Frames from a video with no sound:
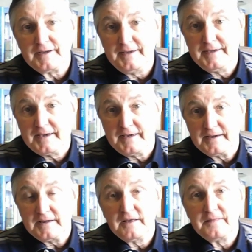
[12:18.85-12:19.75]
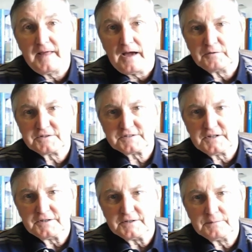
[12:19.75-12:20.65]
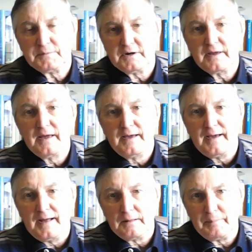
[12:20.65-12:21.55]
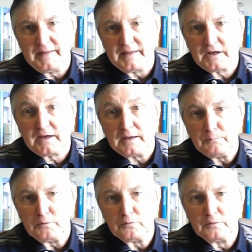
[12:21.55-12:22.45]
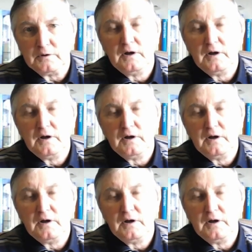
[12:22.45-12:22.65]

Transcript: aka The Outsider by Albert Camus.